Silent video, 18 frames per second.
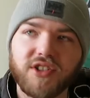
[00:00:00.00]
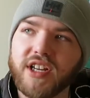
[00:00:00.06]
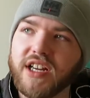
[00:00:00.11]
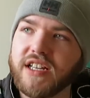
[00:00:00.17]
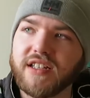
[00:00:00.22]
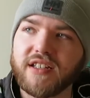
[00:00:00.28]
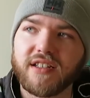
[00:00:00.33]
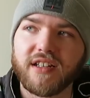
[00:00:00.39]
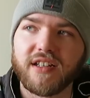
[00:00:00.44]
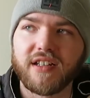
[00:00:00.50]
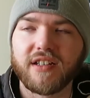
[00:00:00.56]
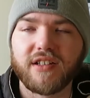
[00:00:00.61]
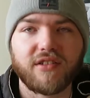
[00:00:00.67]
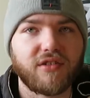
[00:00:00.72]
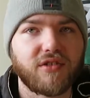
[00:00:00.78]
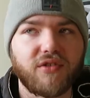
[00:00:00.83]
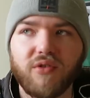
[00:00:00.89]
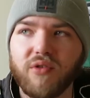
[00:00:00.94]
chases it
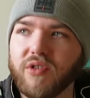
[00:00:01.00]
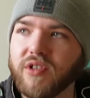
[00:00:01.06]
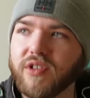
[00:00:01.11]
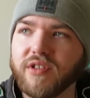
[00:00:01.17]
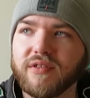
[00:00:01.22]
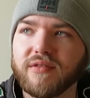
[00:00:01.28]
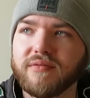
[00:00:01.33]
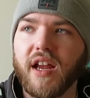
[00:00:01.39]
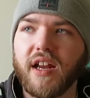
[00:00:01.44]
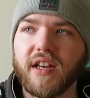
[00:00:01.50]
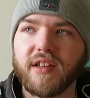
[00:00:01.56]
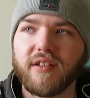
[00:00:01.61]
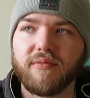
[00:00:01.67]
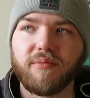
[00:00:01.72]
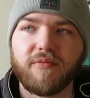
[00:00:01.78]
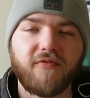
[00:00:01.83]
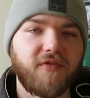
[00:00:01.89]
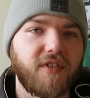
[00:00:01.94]
into the corner, and
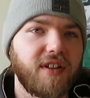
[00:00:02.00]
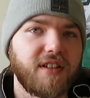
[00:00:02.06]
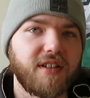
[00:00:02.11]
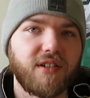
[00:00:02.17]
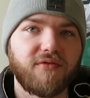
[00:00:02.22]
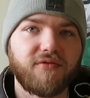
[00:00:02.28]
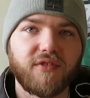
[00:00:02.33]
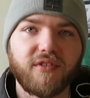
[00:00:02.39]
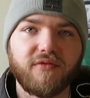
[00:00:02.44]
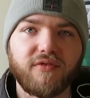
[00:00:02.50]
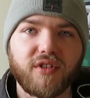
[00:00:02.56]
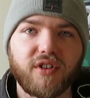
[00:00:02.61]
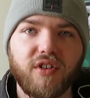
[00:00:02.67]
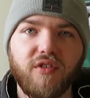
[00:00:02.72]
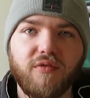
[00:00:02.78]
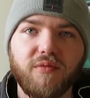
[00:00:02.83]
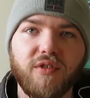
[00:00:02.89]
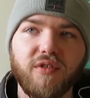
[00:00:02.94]
he feeds it up front for
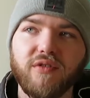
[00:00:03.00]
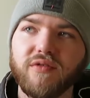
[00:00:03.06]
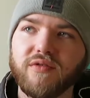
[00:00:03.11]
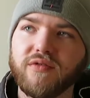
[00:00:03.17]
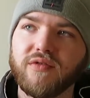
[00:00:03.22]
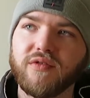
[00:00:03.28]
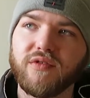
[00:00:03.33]
Como,